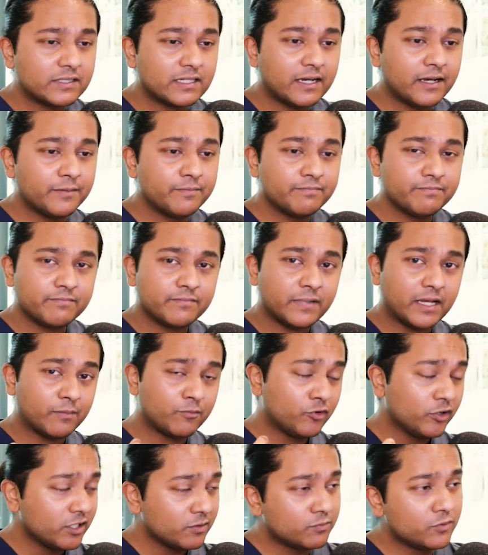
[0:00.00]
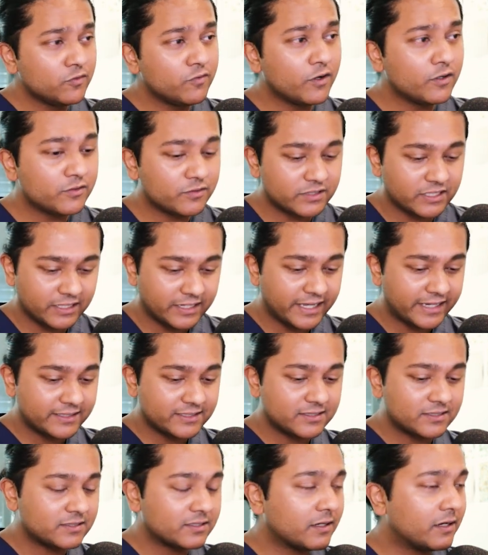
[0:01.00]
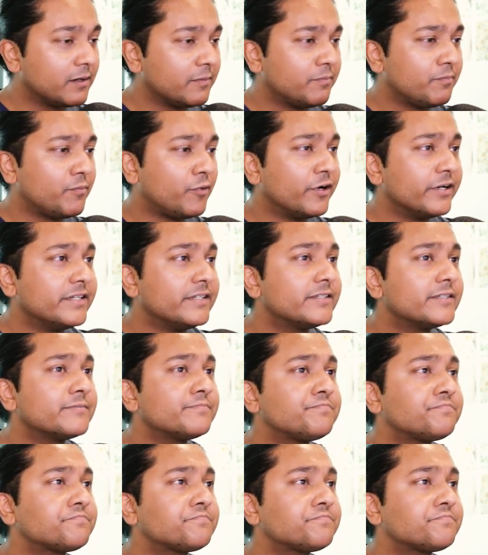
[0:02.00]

I'm going to move on to the next point.